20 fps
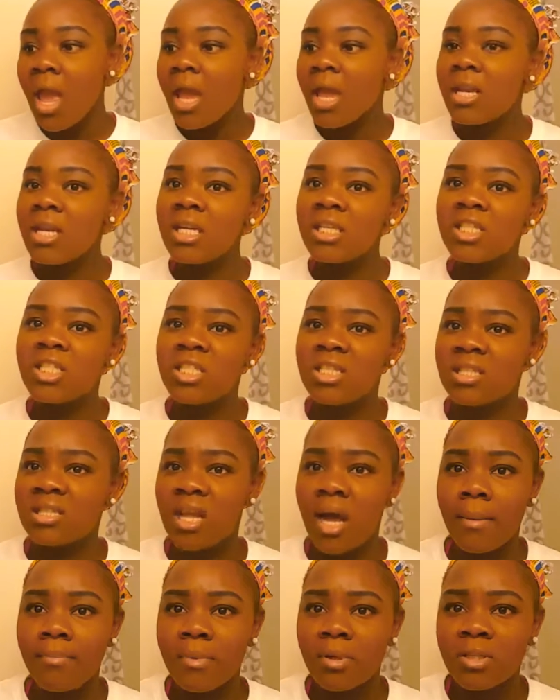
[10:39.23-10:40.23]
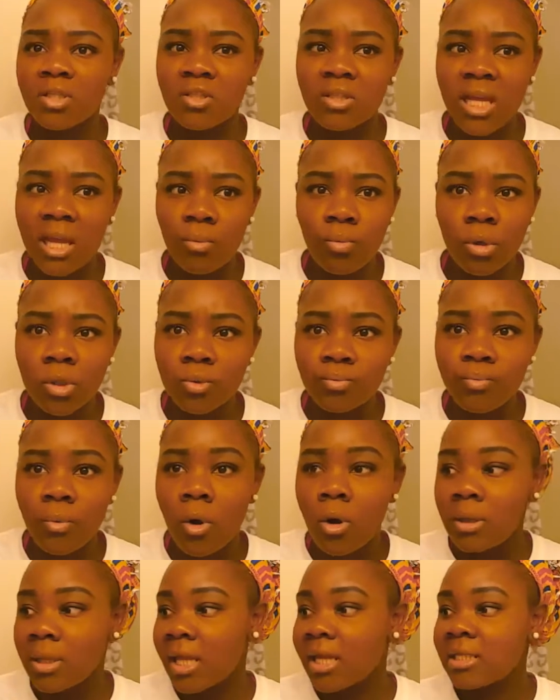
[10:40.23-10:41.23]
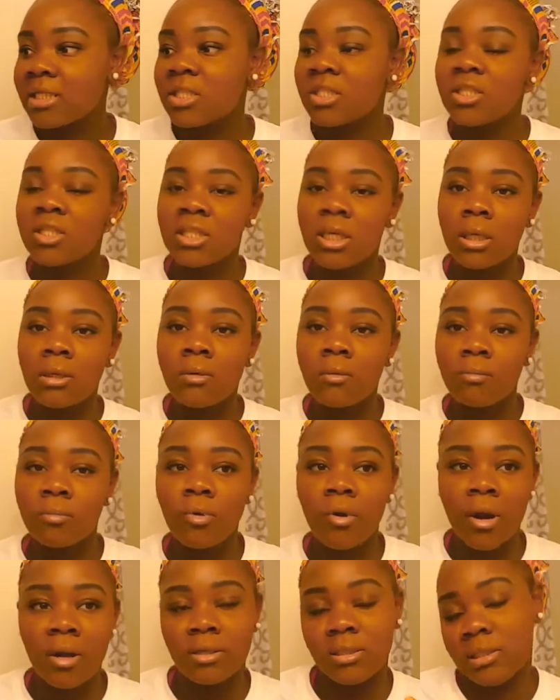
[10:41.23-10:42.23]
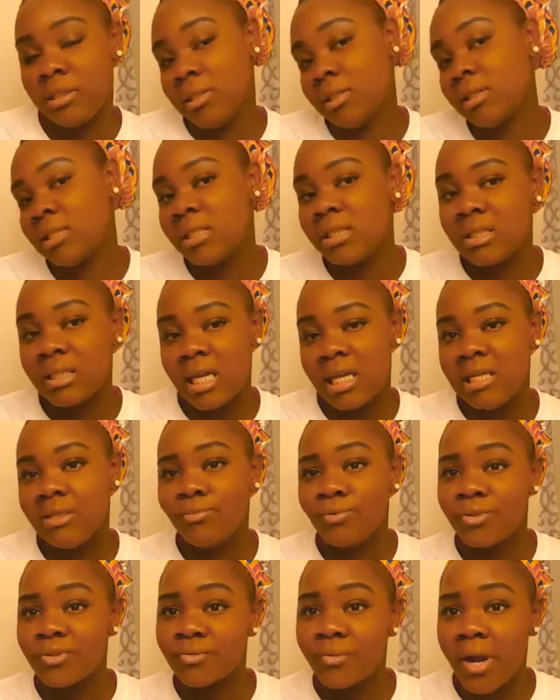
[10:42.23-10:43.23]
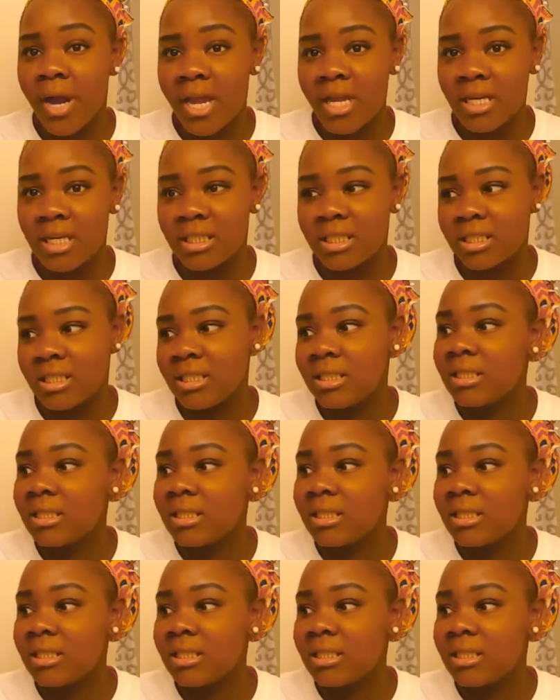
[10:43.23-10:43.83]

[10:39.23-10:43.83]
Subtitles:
And then she stopped and she's like, what's wrong? Like, she seen him cry, she seen that he was crying, and